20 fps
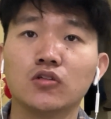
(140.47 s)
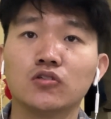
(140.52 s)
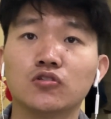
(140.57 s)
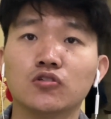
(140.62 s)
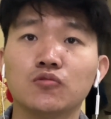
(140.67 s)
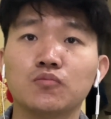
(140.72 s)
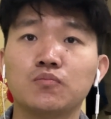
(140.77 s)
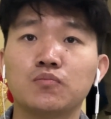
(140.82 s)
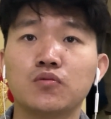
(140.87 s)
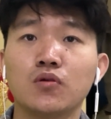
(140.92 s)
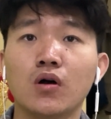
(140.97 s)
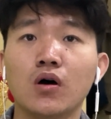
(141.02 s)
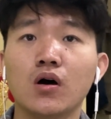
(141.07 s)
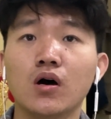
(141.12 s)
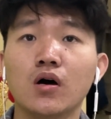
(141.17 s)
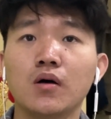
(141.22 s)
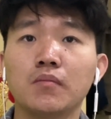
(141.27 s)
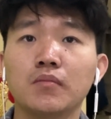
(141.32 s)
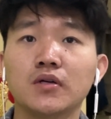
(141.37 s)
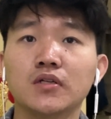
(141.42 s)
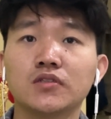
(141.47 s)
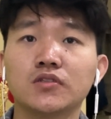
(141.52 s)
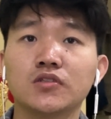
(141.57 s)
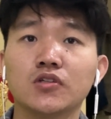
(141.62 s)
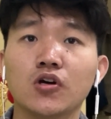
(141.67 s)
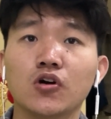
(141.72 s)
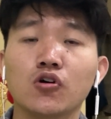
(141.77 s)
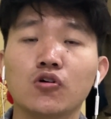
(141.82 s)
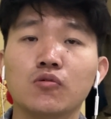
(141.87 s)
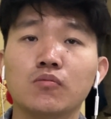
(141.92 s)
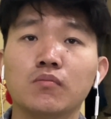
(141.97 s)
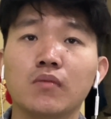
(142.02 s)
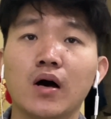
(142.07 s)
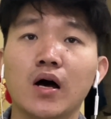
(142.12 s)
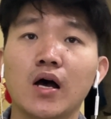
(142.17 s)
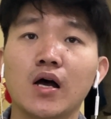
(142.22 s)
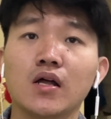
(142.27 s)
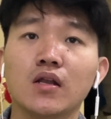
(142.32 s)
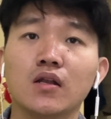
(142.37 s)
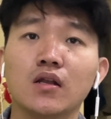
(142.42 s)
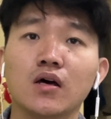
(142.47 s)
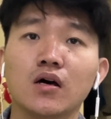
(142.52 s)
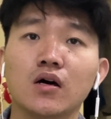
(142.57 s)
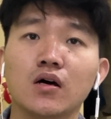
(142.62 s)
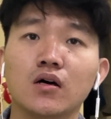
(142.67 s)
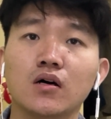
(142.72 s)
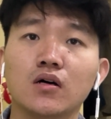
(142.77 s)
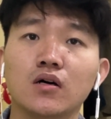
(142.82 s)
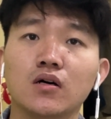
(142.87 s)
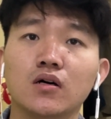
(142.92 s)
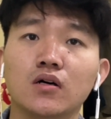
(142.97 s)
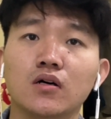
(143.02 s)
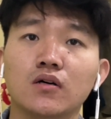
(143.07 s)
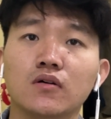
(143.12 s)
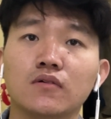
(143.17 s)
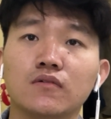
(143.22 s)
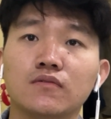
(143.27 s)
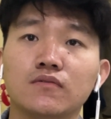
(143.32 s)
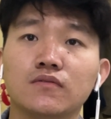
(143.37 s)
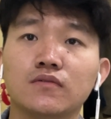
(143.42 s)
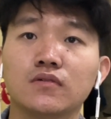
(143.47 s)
to promise you my love,